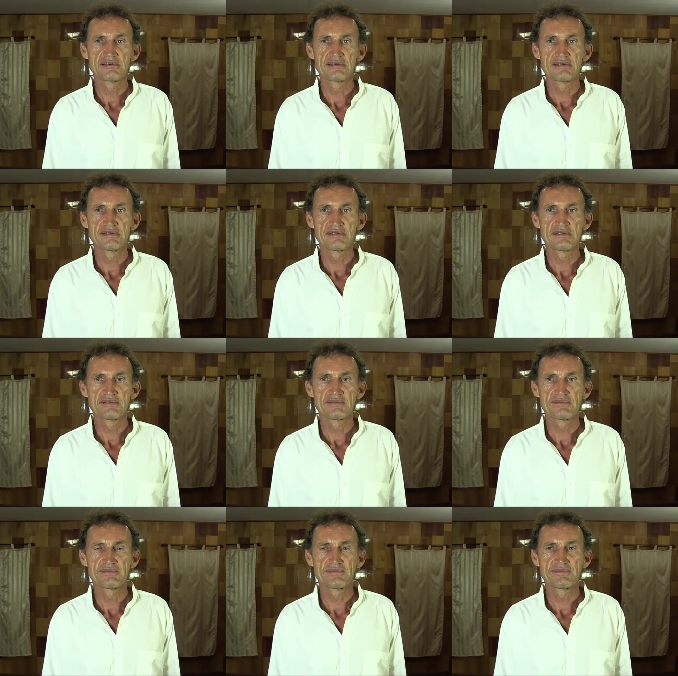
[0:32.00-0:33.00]

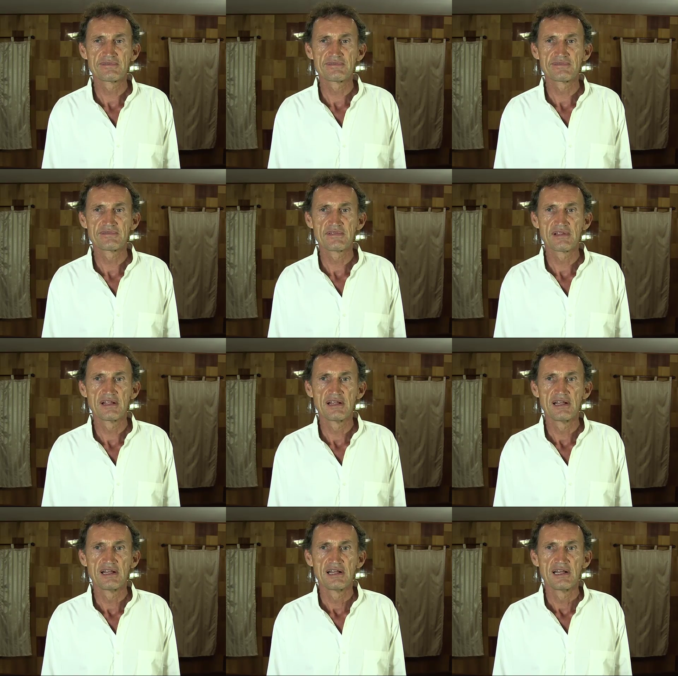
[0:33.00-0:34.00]

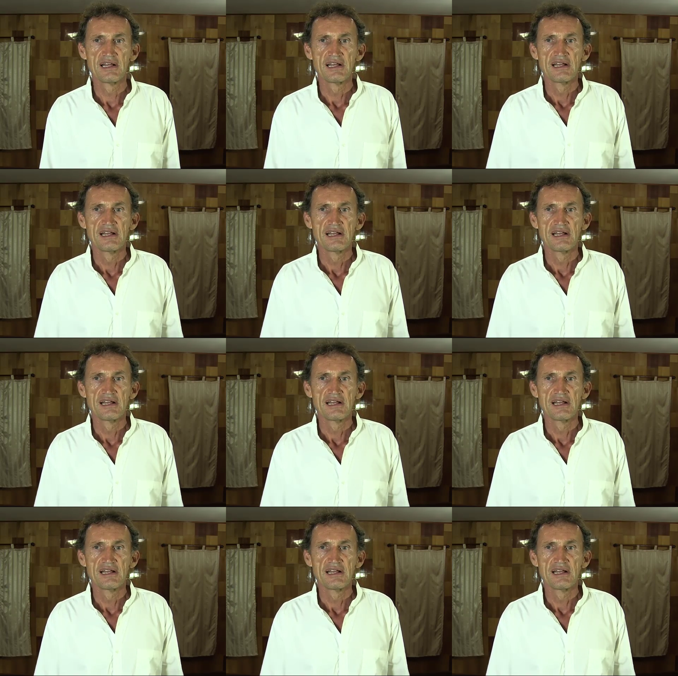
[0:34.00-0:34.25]
(silence)